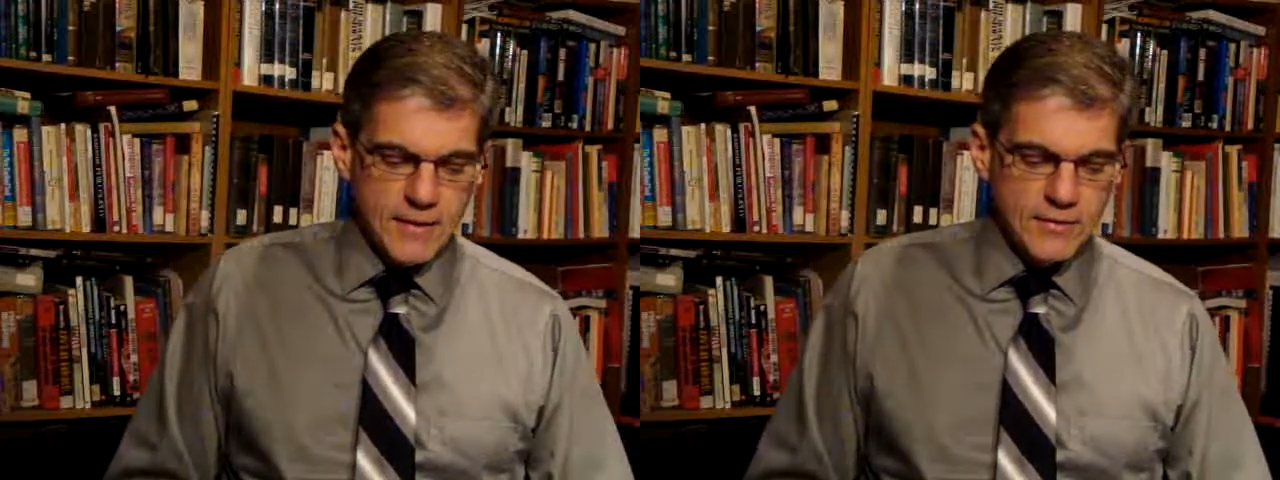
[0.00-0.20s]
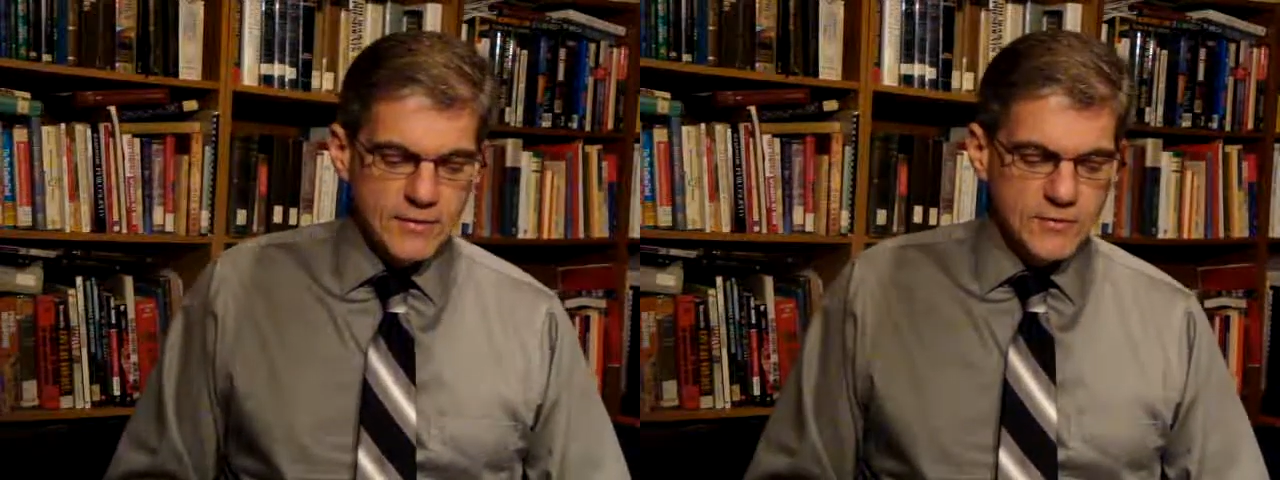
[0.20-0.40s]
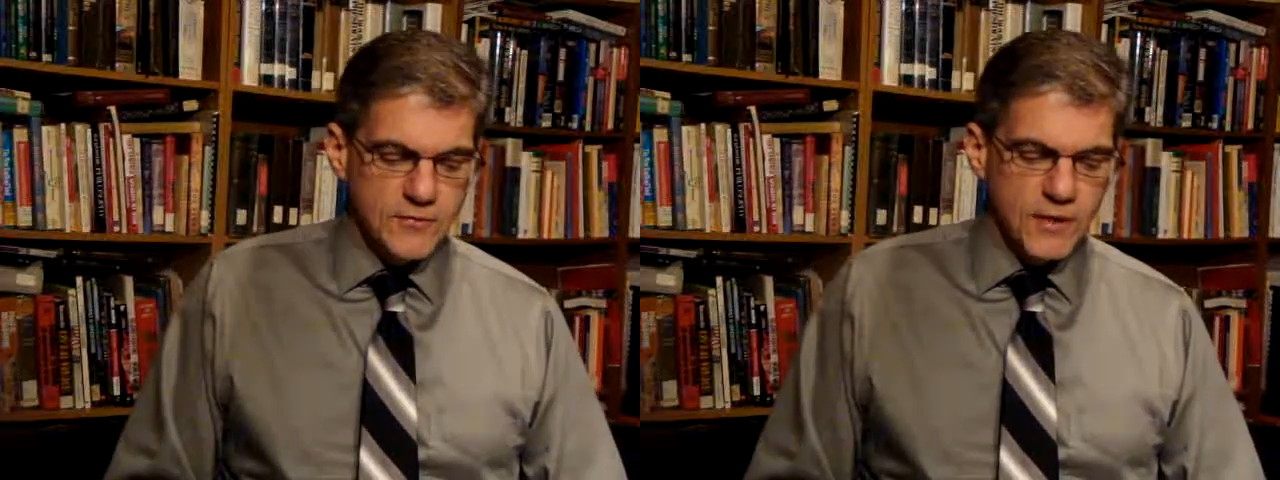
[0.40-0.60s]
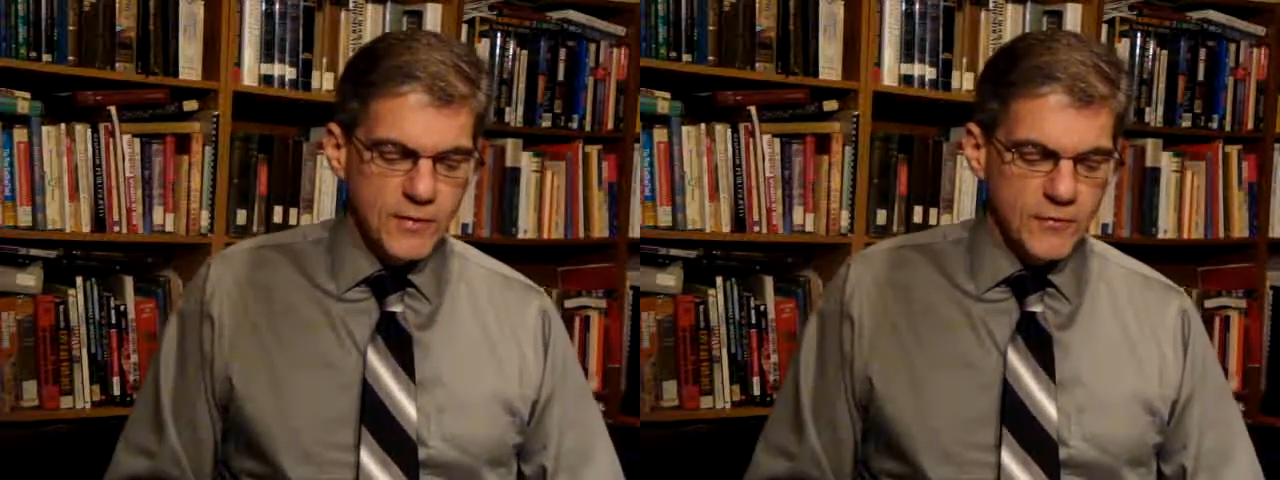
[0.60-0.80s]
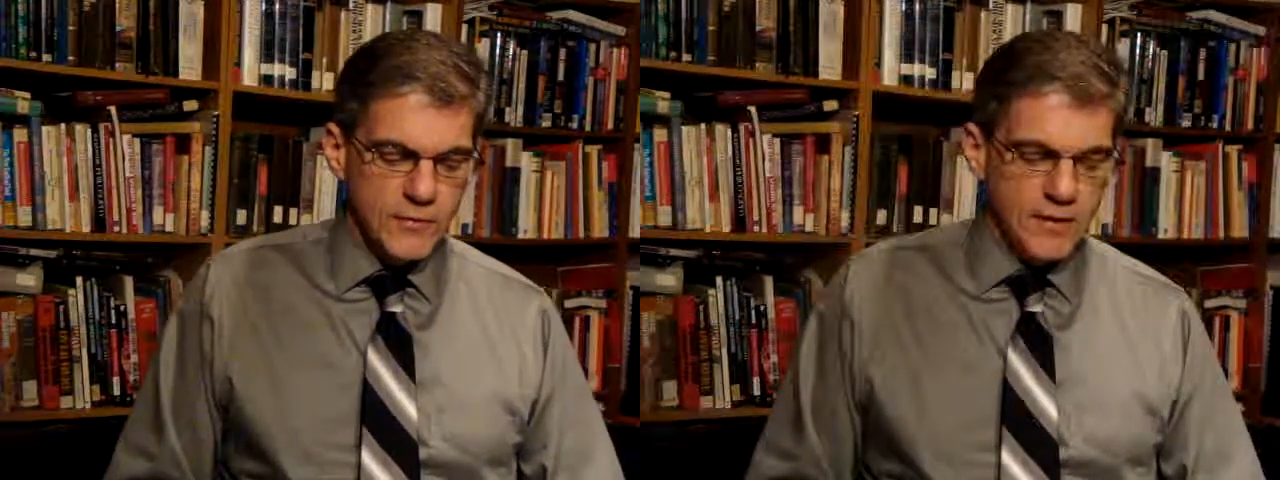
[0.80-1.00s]
This is
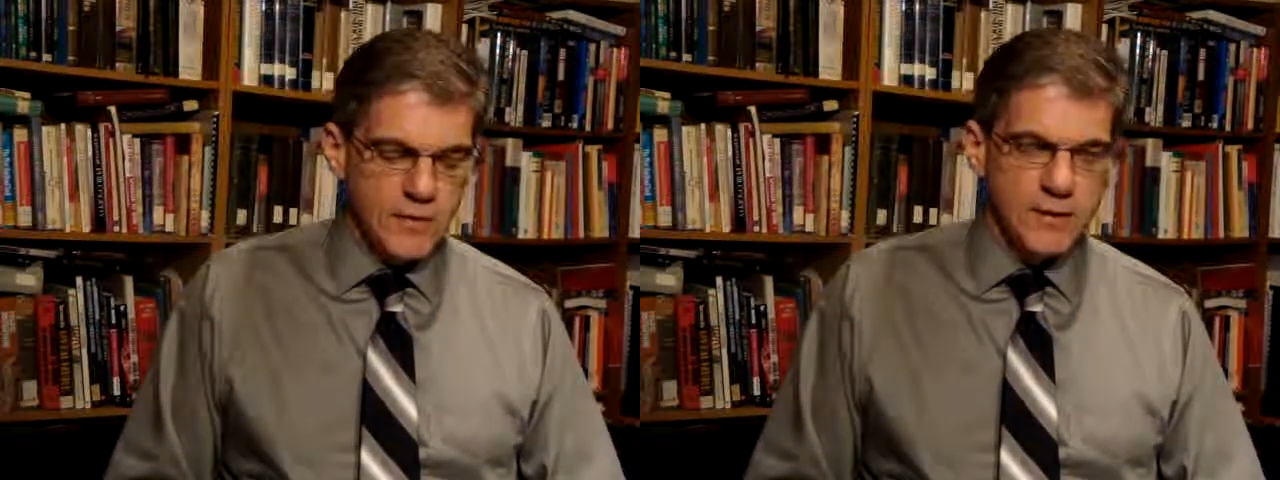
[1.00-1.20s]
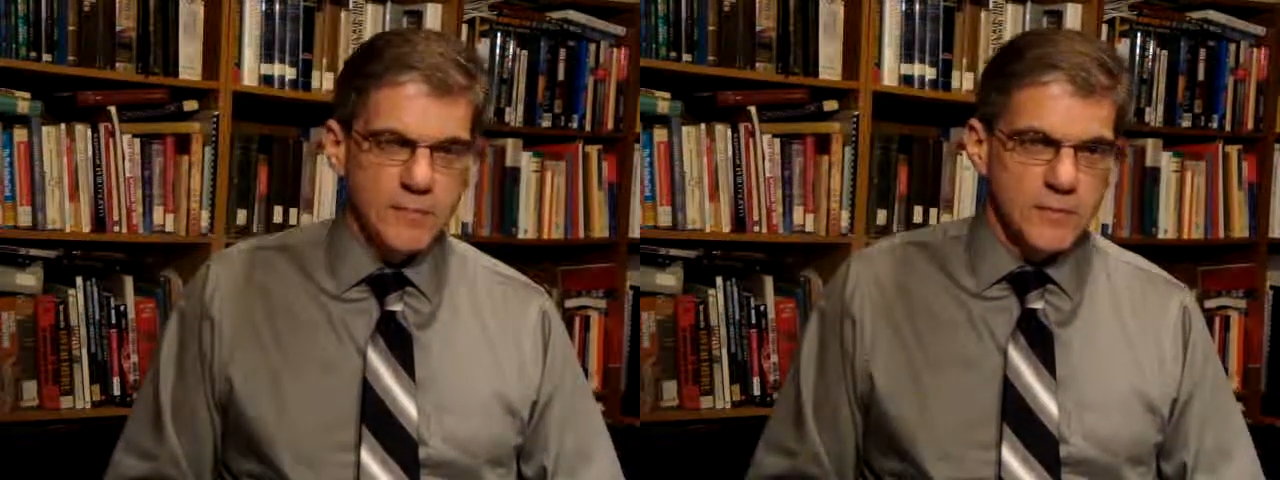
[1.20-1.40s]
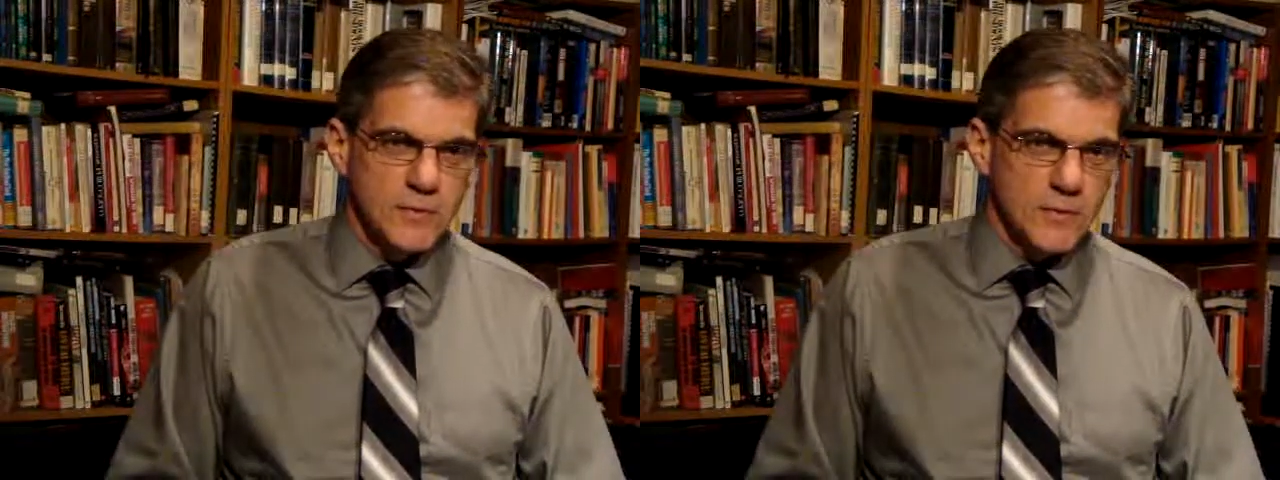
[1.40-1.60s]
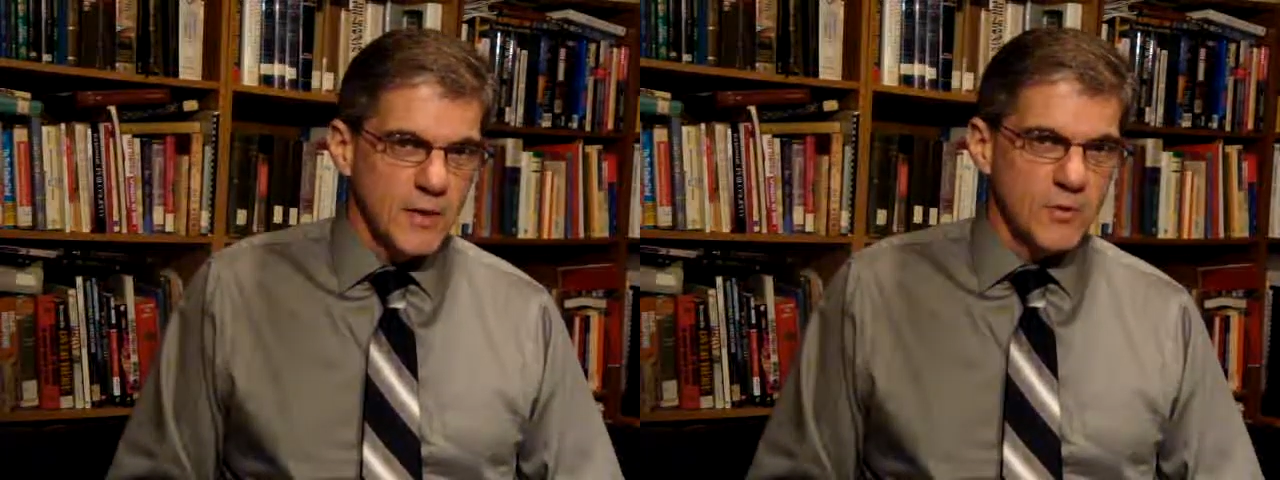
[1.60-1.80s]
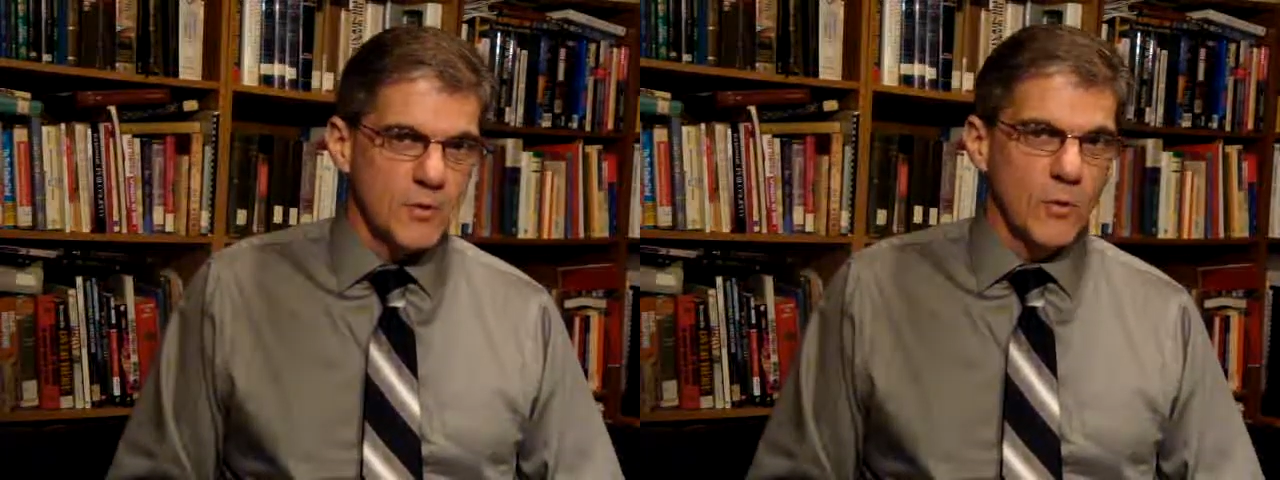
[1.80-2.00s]
very friendly, and
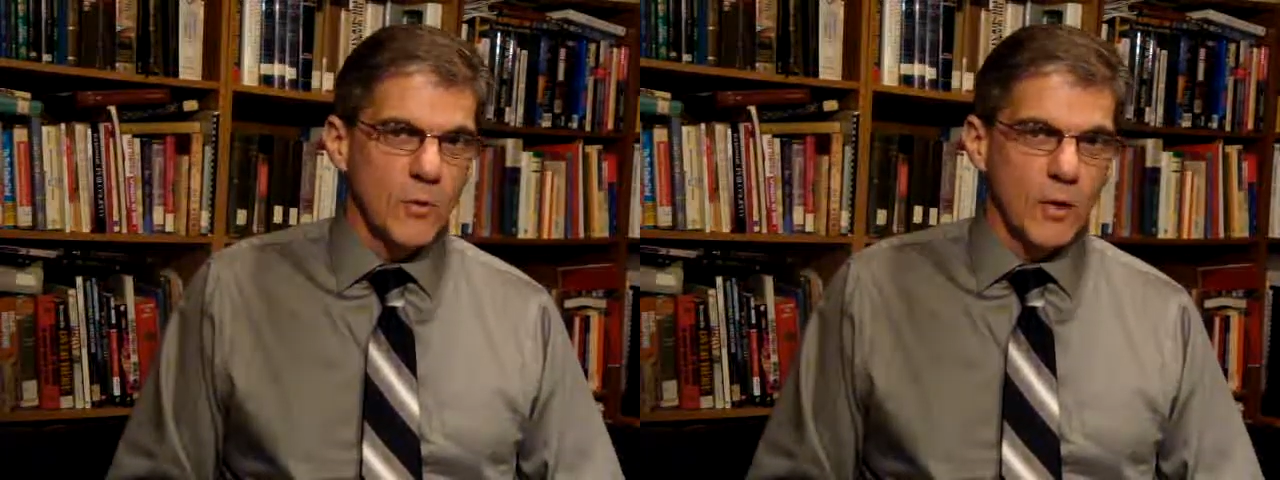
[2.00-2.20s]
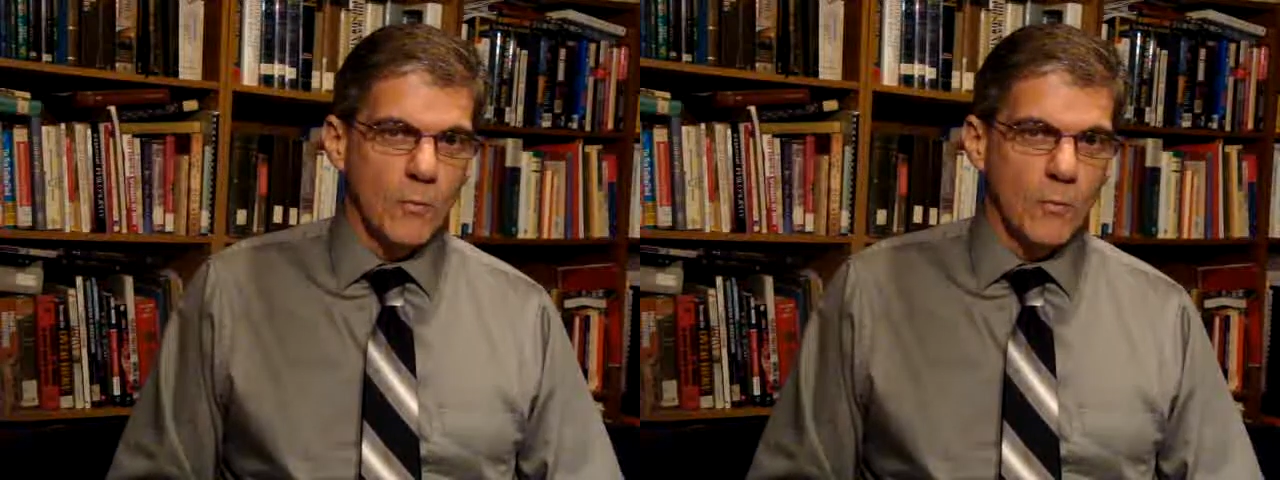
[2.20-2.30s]
sometimes you don't want